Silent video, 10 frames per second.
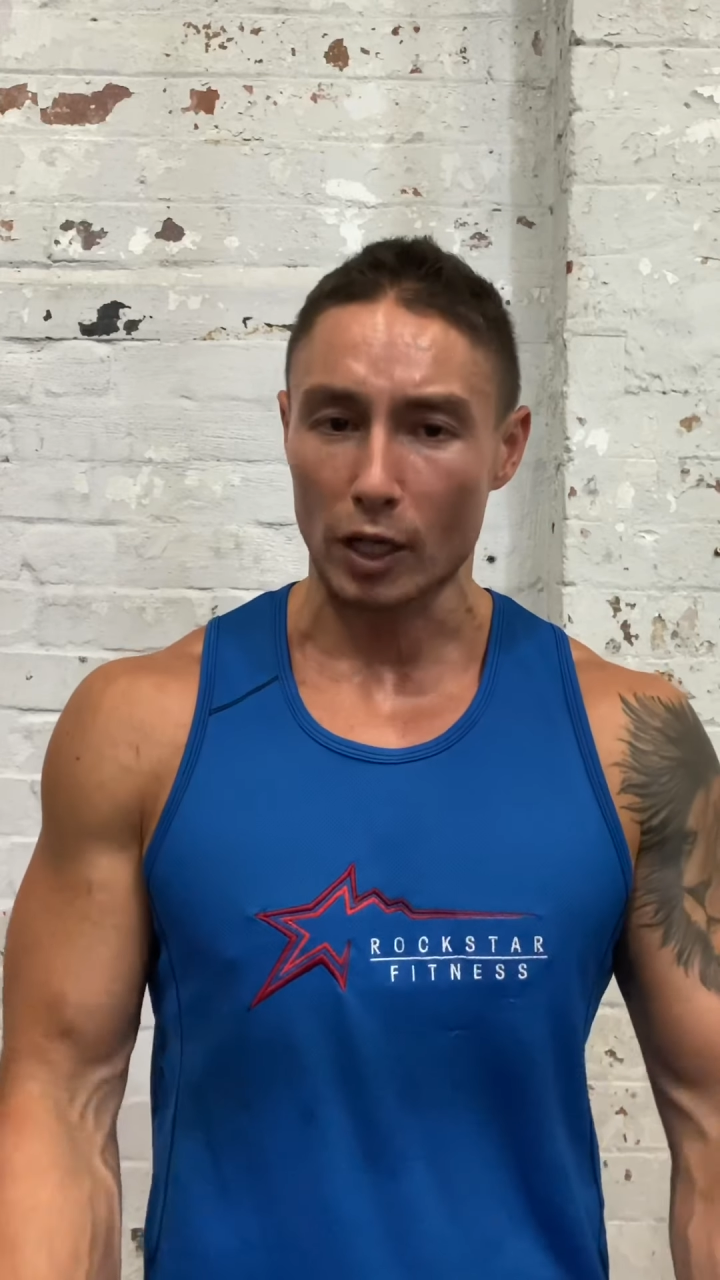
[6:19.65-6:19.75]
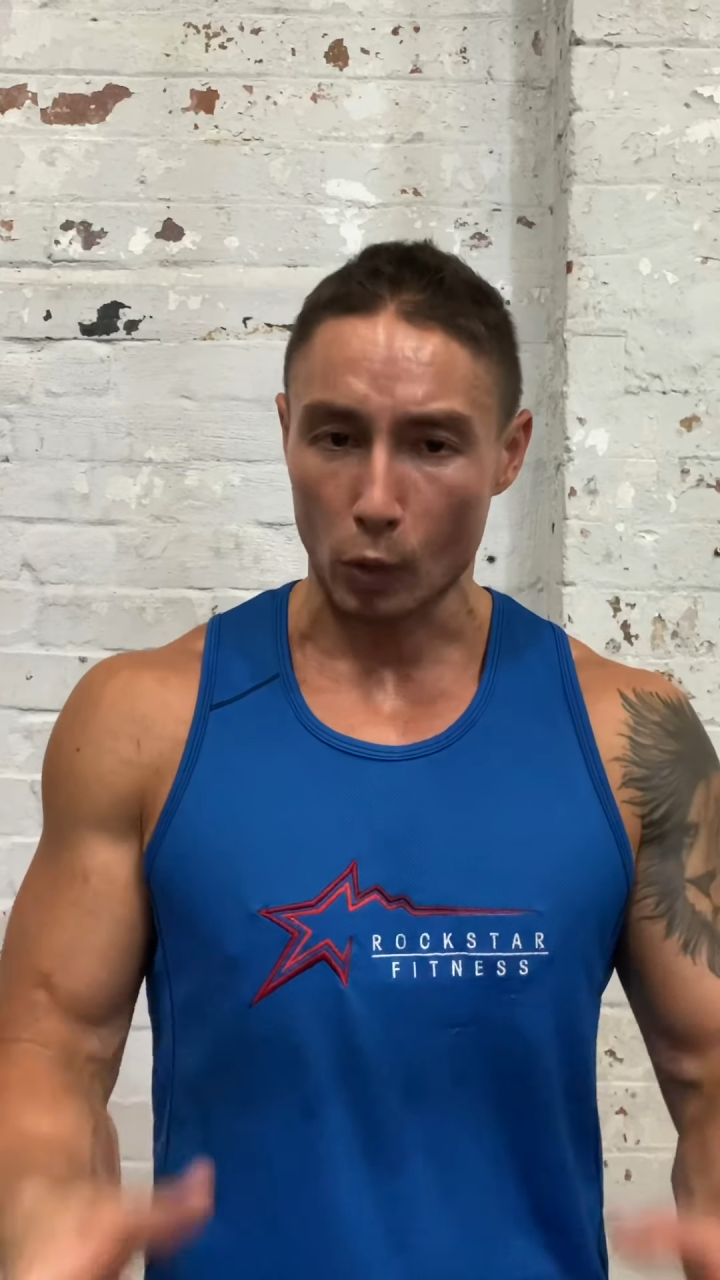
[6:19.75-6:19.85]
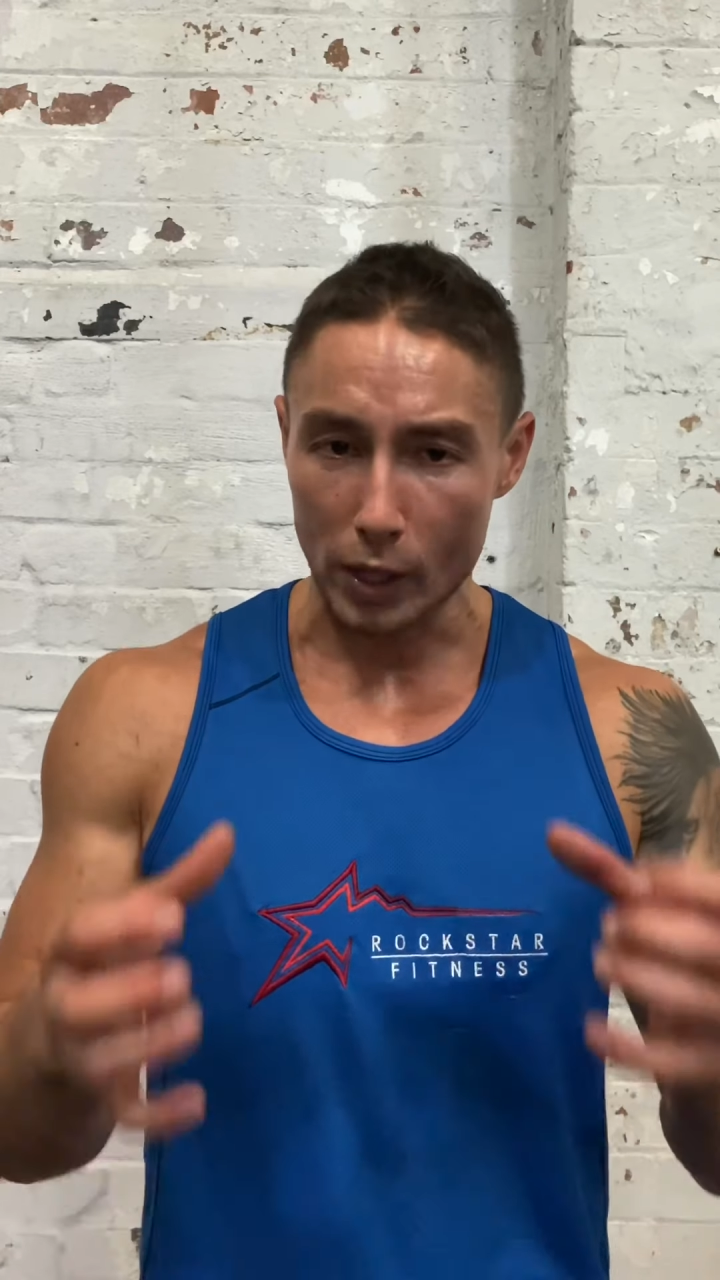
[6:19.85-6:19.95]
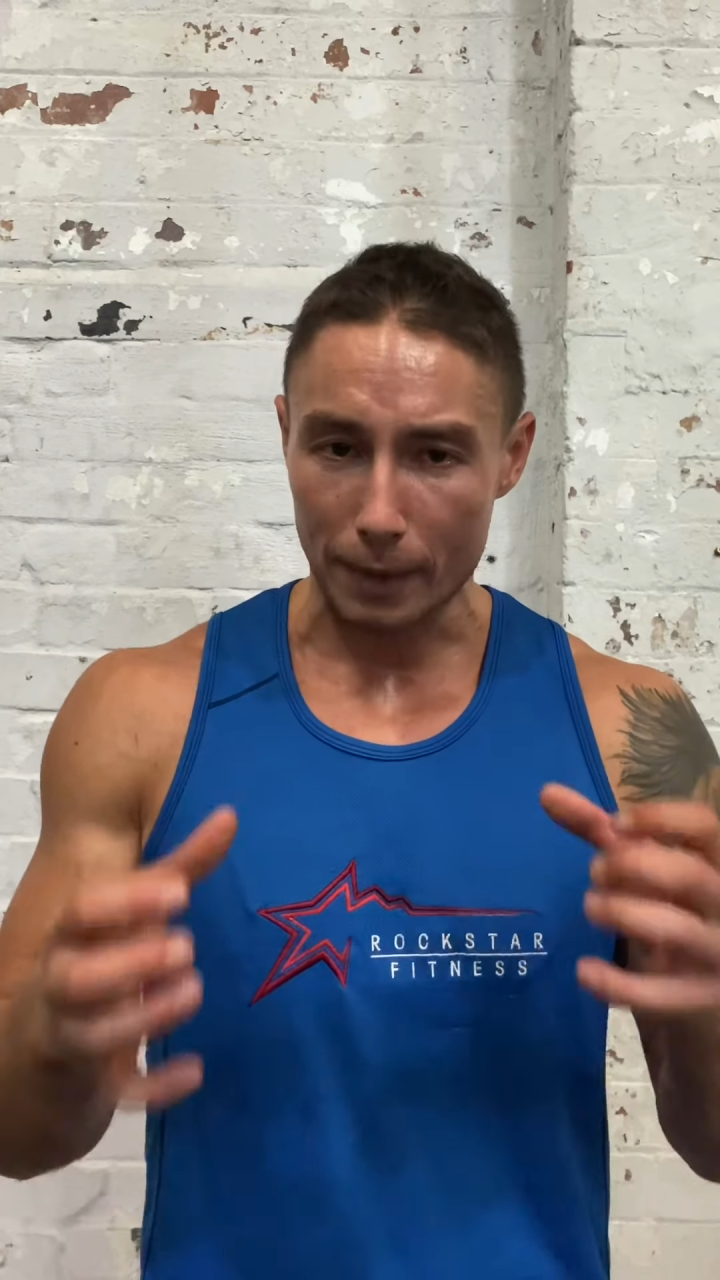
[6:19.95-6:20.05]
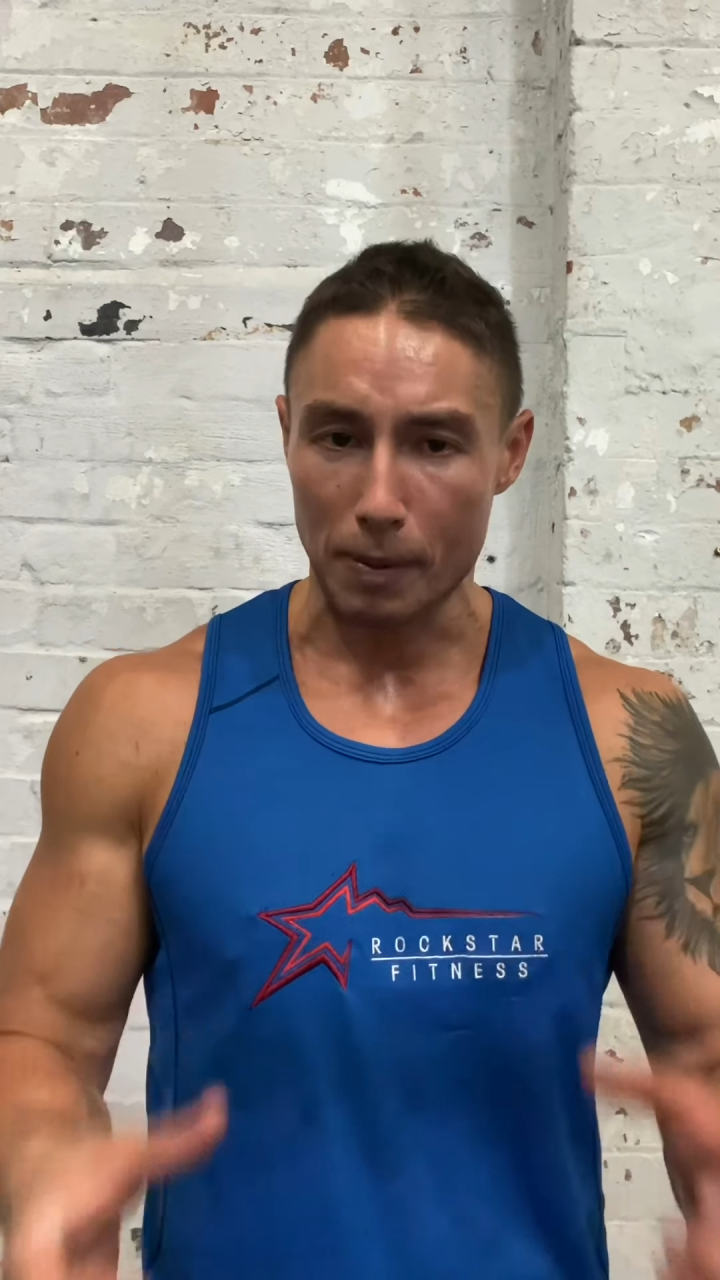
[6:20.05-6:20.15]
a
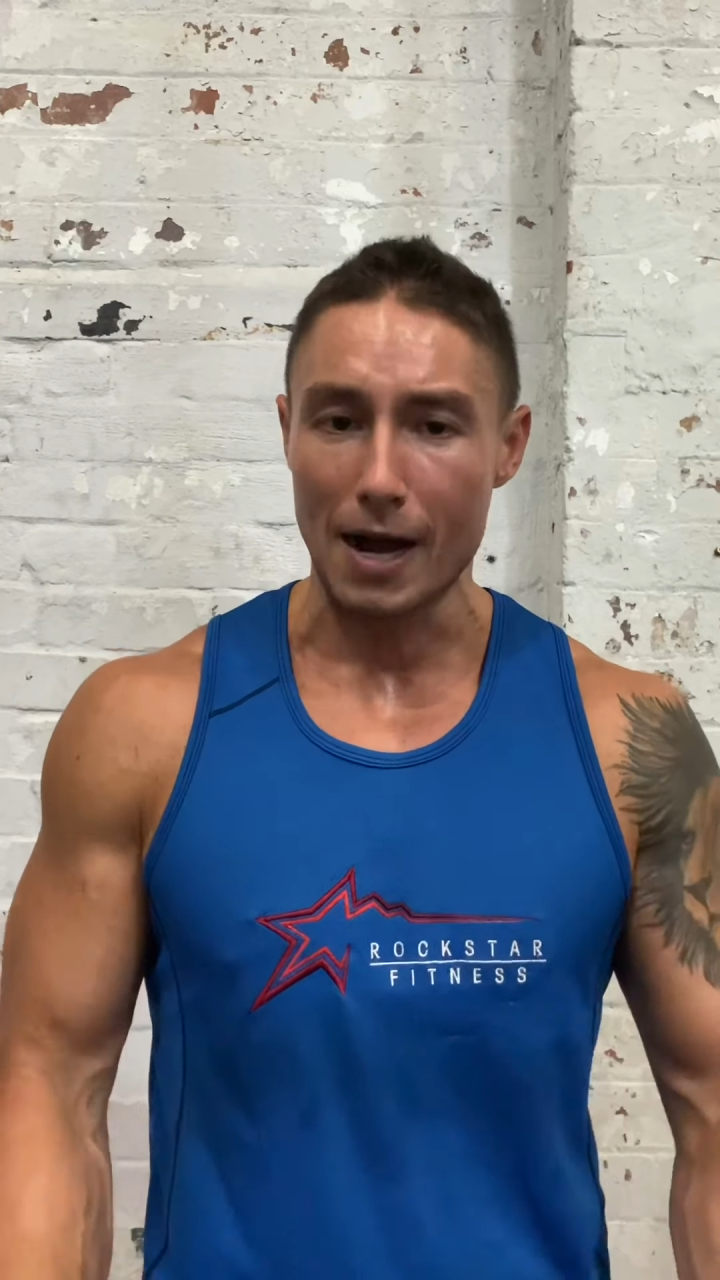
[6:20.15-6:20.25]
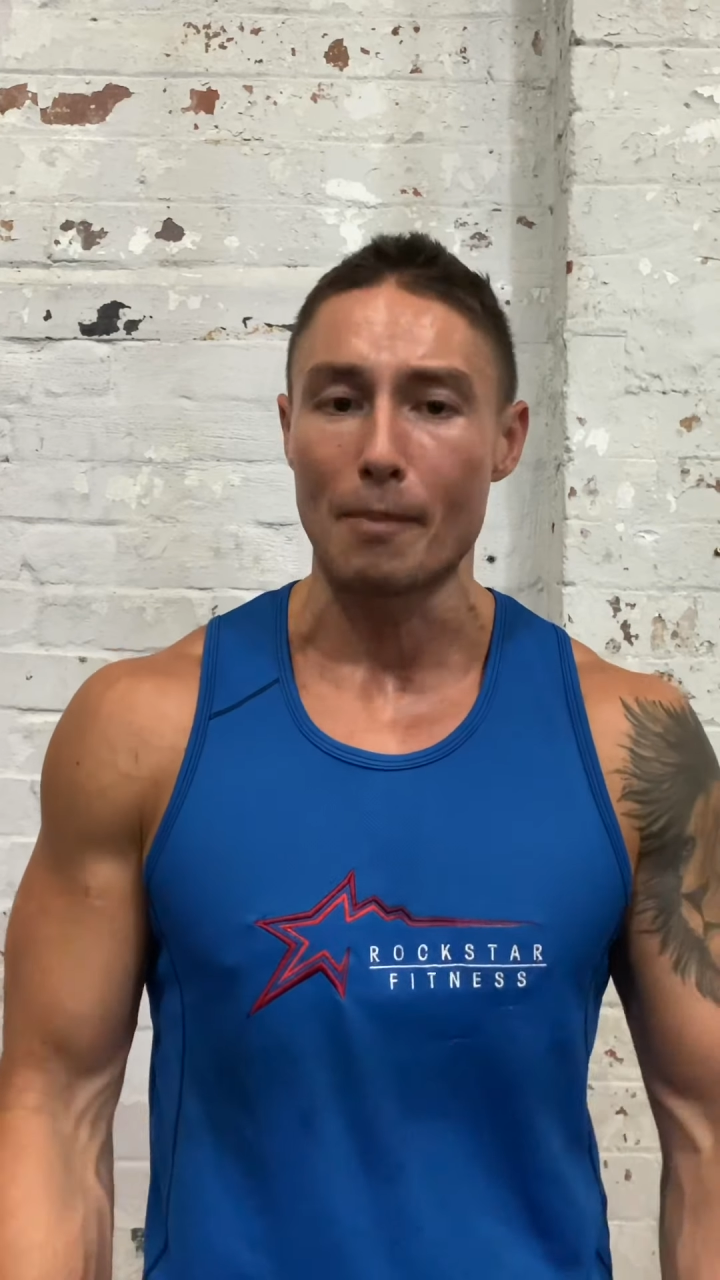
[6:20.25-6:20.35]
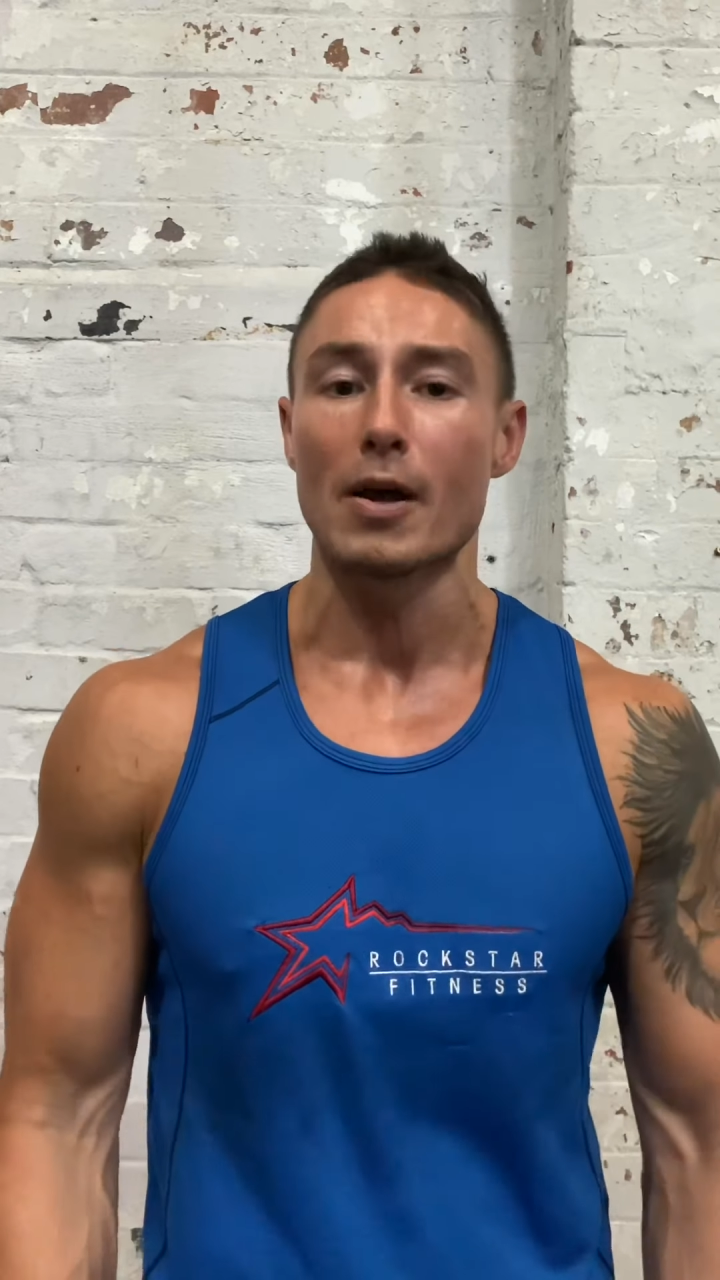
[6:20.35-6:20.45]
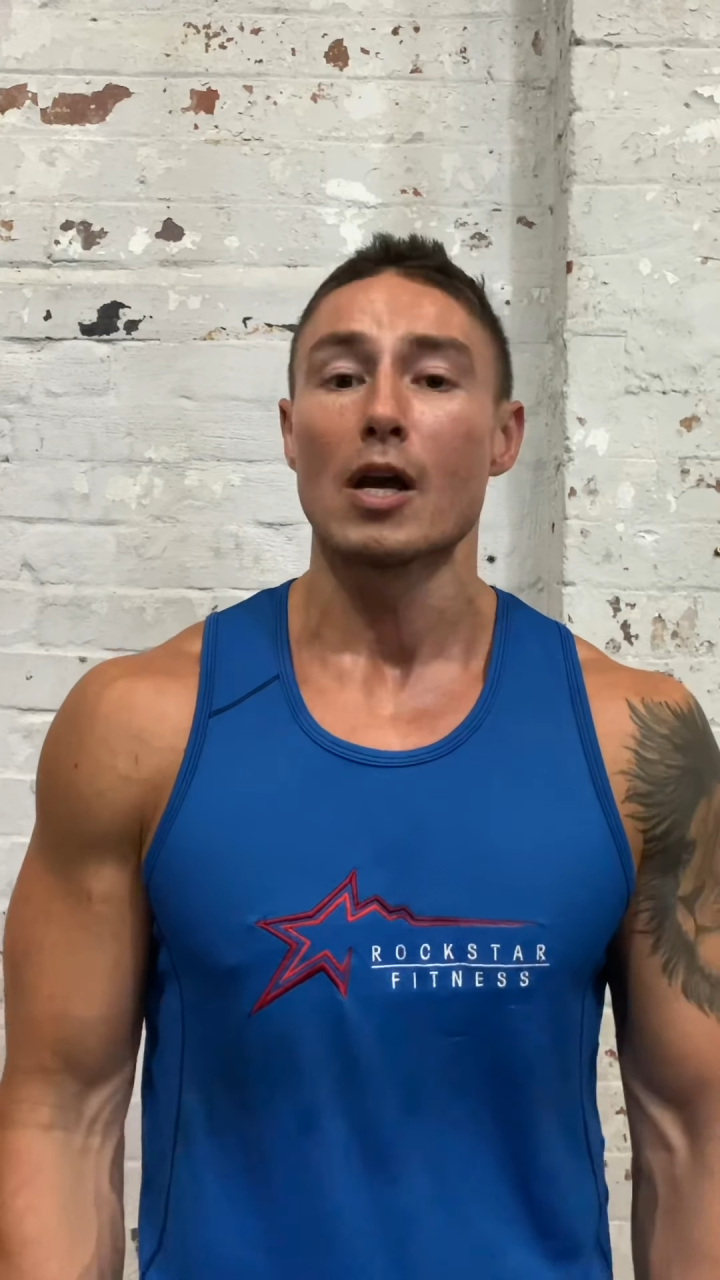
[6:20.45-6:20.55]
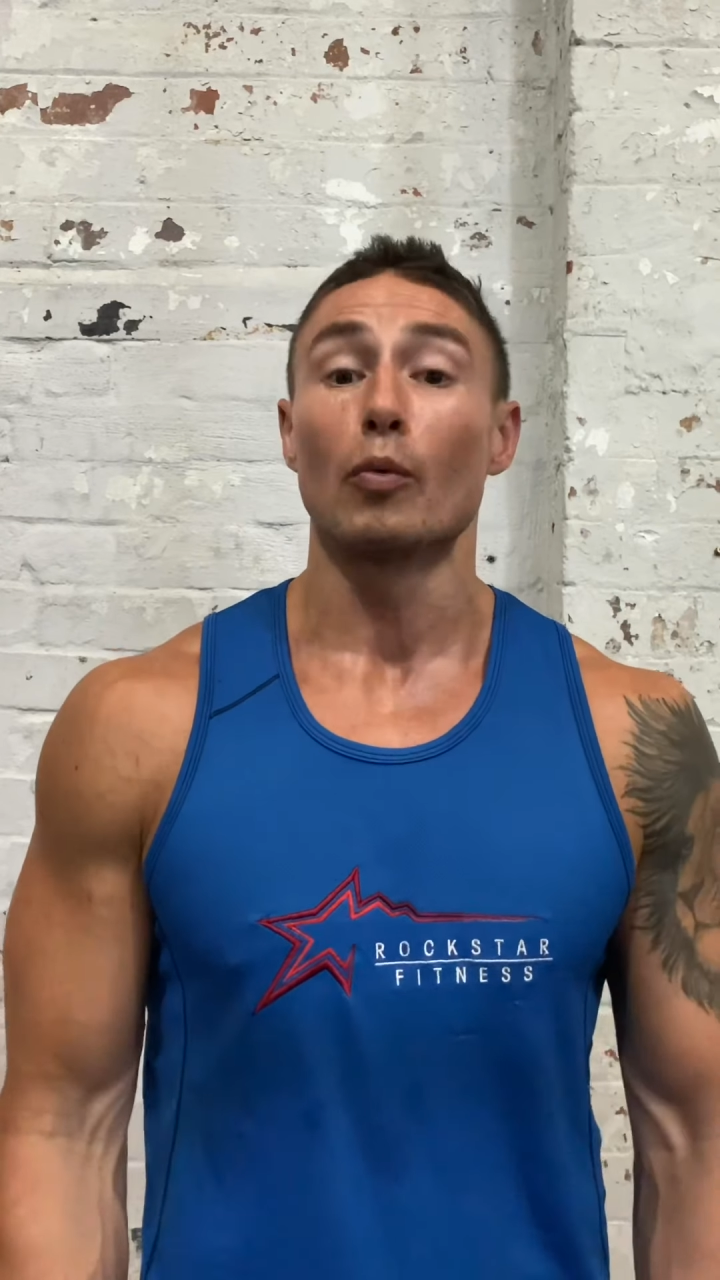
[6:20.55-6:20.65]
quick pump